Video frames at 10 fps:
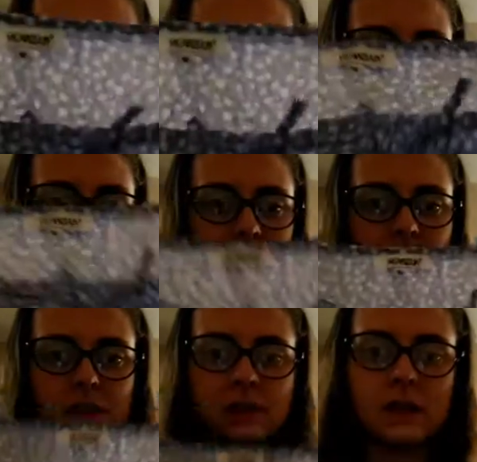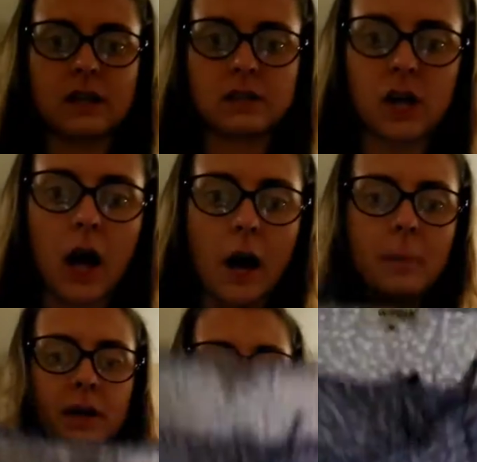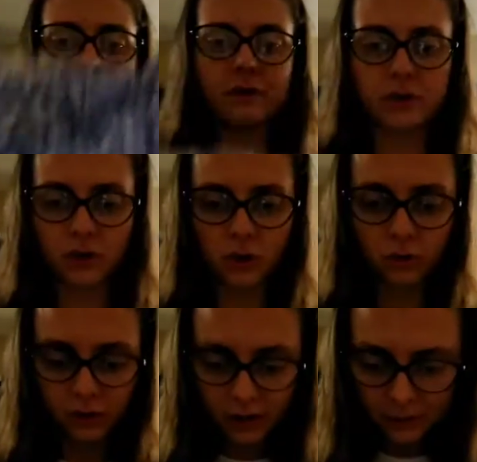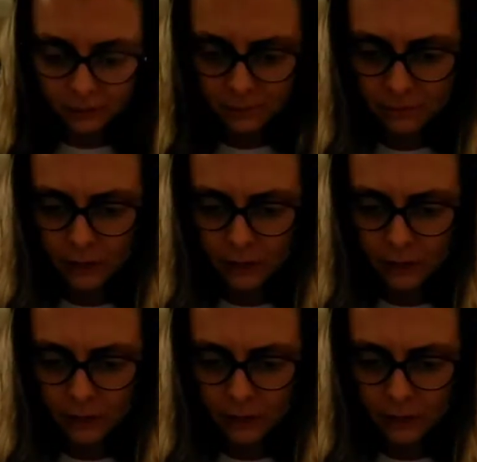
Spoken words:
So this is the top. It's an off-the-shoulder.